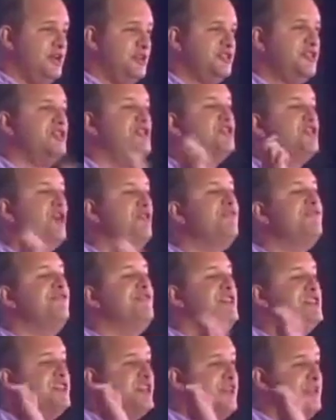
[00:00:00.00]
to show
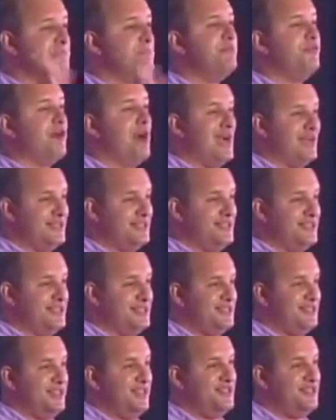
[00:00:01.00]
vision in
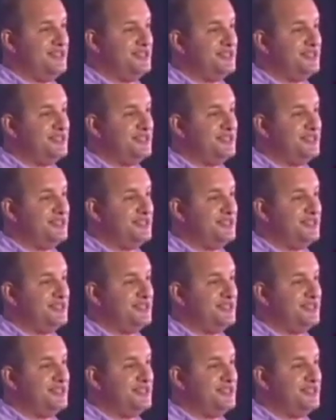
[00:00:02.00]
practice in a